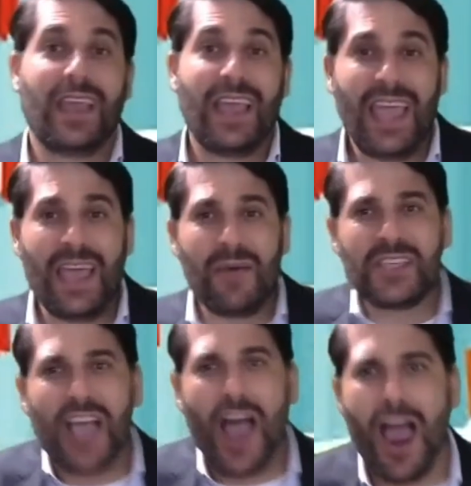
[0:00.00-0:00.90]
It was
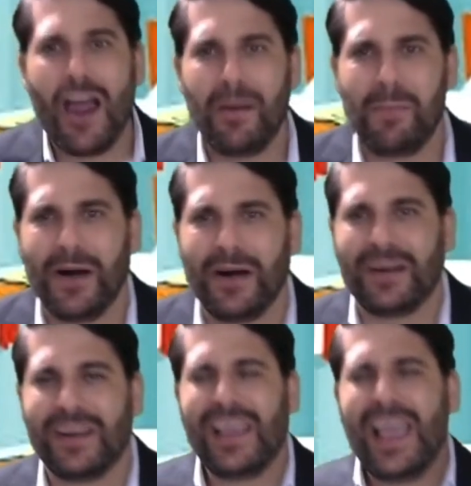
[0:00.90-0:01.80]
horrible.
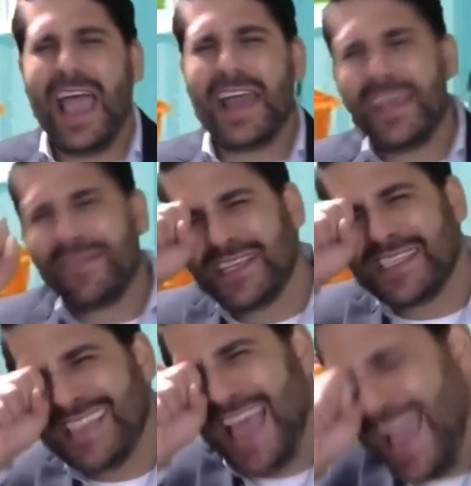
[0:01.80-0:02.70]
And he was
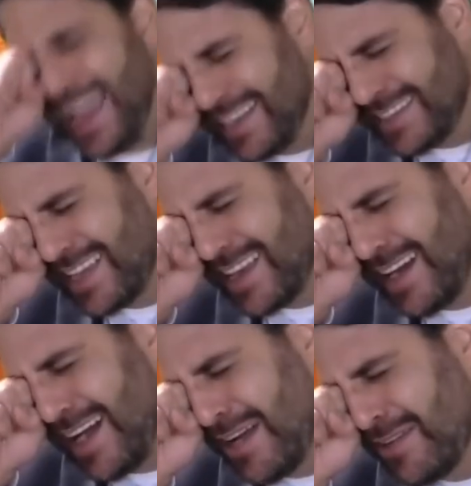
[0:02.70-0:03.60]
sad. He said,
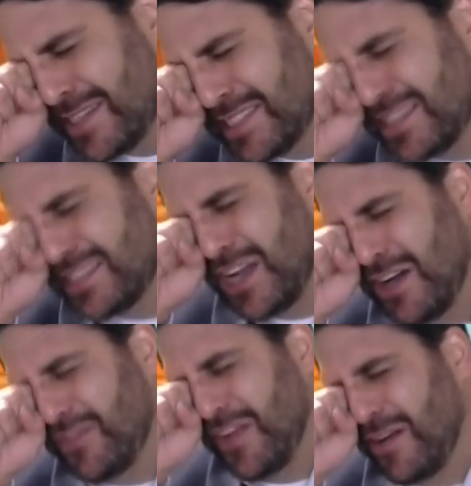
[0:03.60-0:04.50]
oh, I wish the
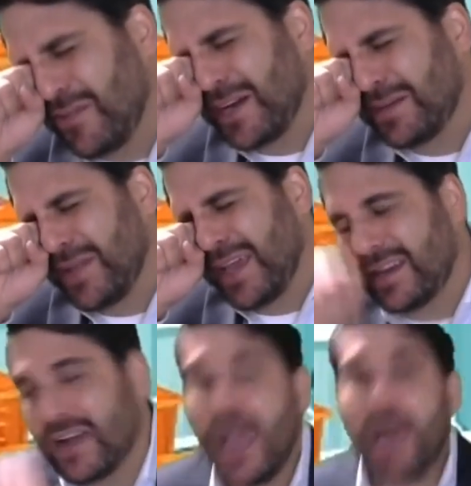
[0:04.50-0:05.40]
shofar worked better.
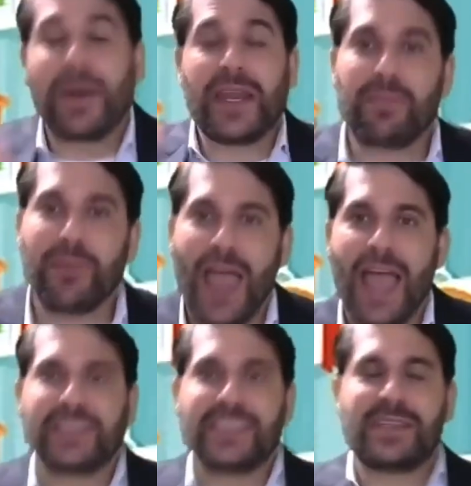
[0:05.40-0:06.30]
But he
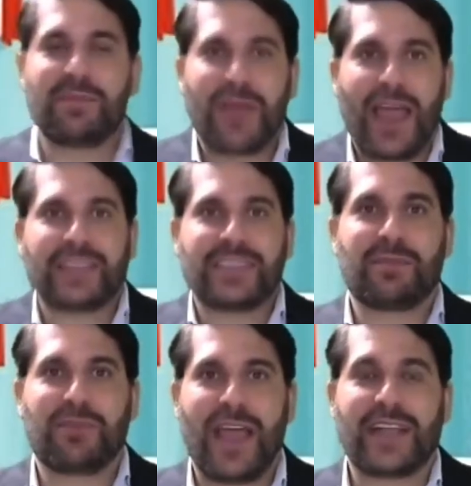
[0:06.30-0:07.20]
practiced and practiced and
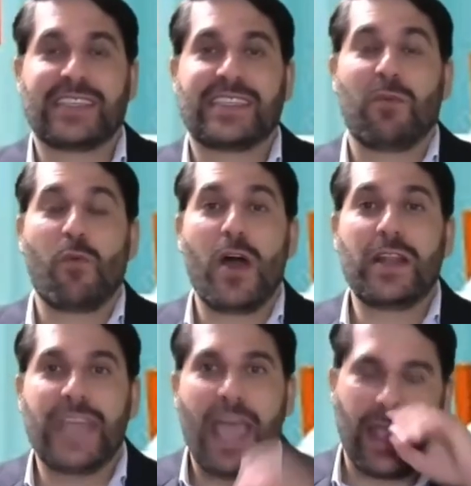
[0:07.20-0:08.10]
practiced them. One day,